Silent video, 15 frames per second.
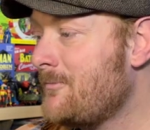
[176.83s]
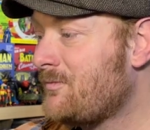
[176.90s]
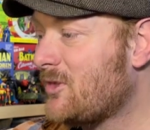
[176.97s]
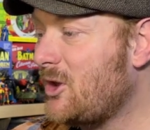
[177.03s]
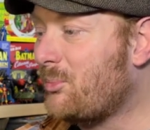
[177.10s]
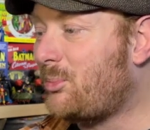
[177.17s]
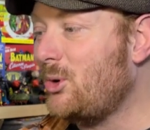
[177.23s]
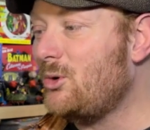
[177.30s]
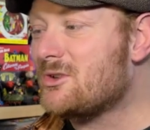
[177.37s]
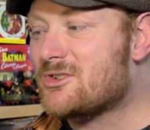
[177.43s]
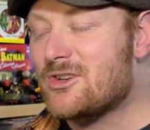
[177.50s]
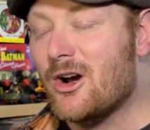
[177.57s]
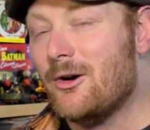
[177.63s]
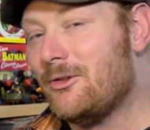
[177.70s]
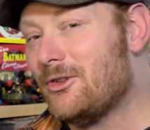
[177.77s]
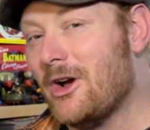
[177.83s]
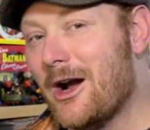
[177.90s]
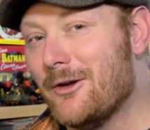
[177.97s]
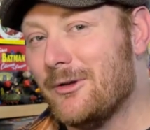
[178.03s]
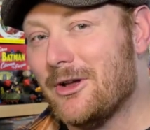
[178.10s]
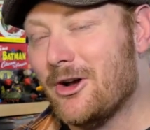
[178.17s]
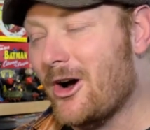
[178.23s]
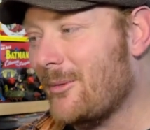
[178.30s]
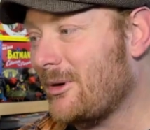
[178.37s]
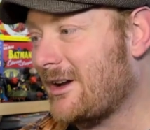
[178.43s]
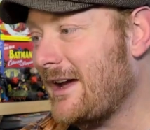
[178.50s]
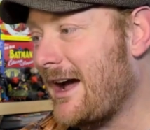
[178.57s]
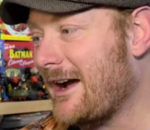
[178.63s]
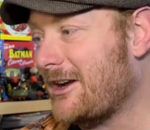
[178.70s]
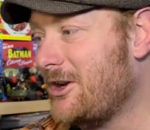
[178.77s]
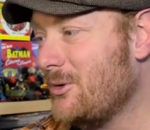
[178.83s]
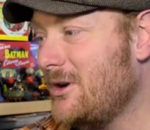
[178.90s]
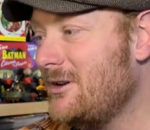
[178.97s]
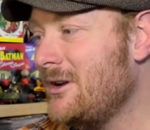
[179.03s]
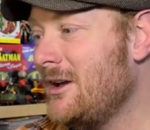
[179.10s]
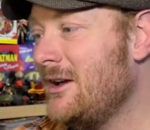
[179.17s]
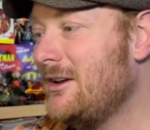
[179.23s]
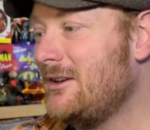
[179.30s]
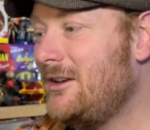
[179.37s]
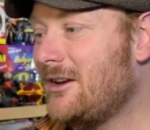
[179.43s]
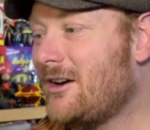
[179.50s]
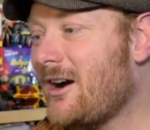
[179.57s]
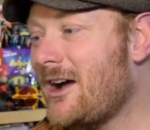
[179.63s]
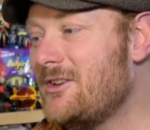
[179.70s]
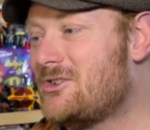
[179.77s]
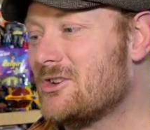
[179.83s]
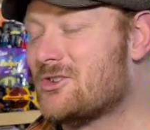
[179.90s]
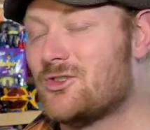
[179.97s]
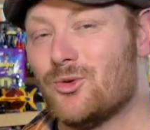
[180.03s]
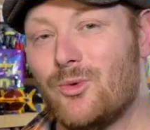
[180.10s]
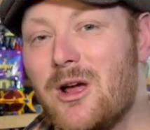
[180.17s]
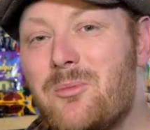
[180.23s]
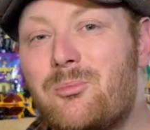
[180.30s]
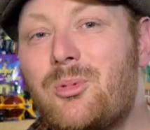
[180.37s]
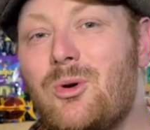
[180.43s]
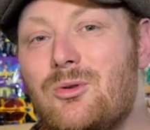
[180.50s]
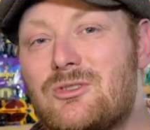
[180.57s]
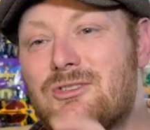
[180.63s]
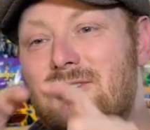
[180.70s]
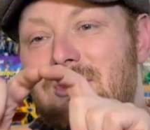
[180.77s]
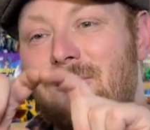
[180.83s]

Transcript: The boots are entirely comic accurate. You got just the red boots